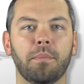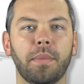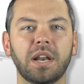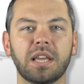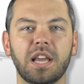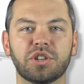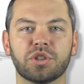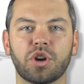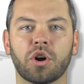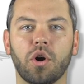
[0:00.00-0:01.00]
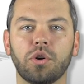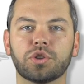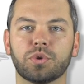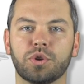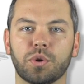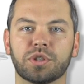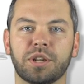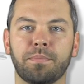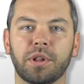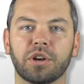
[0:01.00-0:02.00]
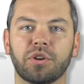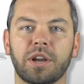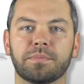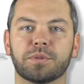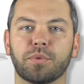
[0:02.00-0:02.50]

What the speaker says: Medications are also dosed in milligrams